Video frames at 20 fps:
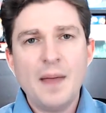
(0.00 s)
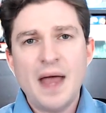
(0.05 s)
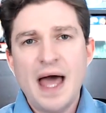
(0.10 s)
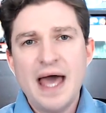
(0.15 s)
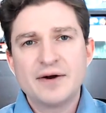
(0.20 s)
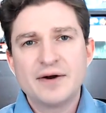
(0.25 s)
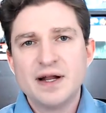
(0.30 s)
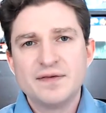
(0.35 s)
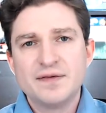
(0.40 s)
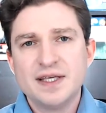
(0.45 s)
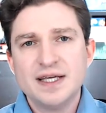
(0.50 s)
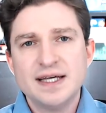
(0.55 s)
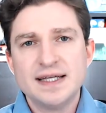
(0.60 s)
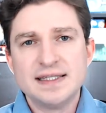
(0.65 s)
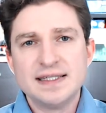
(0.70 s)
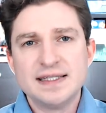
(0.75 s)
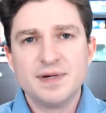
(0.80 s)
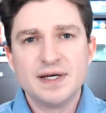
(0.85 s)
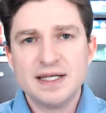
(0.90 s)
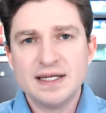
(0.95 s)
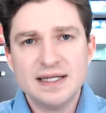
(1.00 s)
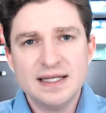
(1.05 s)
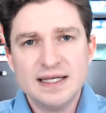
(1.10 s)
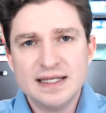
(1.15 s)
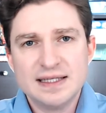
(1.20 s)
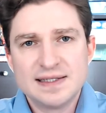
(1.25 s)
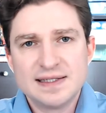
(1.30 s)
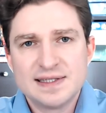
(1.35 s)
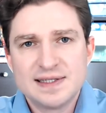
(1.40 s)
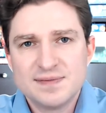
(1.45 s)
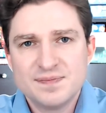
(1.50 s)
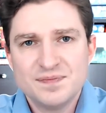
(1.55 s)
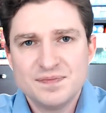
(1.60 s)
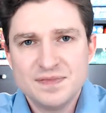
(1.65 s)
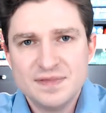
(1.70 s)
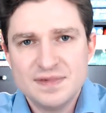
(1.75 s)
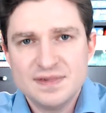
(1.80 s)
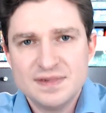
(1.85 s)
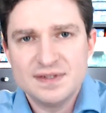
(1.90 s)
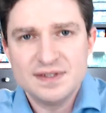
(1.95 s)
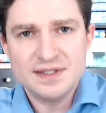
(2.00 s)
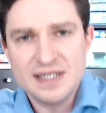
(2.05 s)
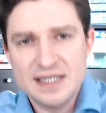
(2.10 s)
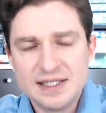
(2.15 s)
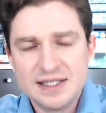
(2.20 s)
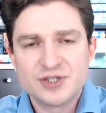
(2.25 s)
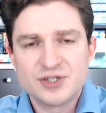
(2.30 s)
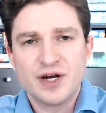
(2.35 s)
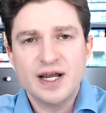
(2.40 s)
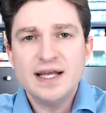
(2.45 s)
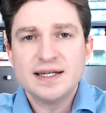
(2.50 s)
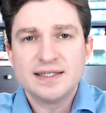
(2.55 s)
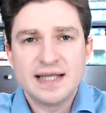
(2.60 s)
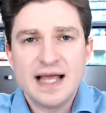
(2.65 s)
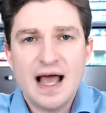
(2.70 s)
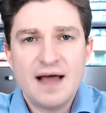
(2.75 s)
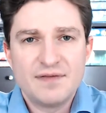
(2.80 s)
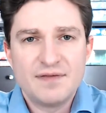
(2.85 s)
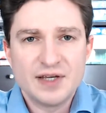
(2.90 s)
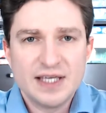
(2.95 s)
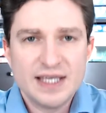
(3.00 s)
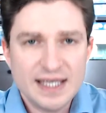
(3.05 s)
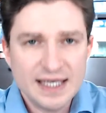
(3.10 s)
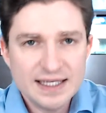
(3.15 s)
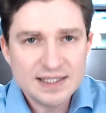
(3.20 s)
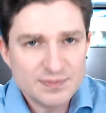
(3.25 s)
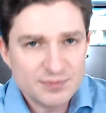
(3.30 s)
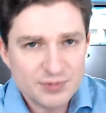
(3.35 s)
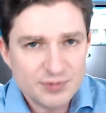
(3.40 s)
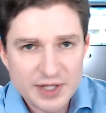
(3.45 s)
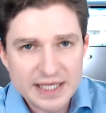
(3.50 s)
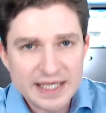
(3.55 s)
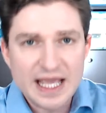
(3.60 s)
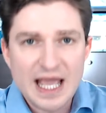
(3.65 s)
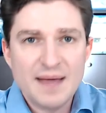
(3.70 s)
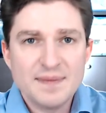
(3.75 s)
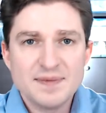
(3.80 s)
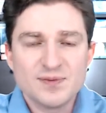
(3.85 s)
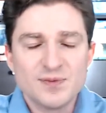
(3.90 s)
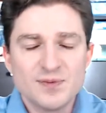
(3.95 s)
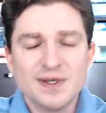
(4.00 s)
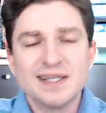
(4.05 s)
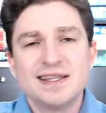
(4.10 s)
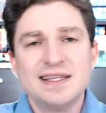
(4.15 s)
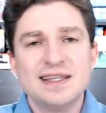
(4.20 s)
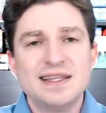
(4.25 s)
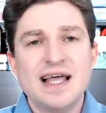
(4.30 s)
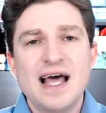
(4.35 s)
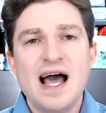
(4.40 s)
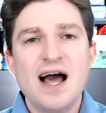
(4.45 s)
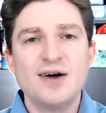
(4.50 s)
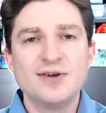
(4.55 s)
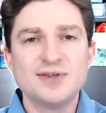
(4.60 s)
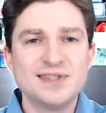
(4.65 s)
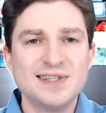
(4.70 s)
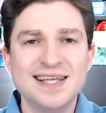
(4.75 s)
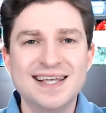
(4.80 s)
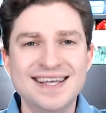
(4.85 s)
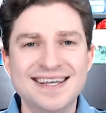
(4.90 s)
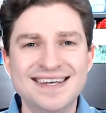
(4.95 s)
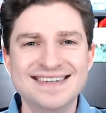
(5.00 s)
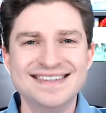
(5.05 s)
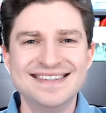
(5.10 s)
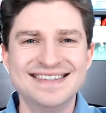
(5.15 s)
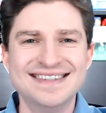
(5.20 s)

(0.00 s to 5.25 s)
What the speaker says: don't have kids, but it's great to have a kid to play games with in the house.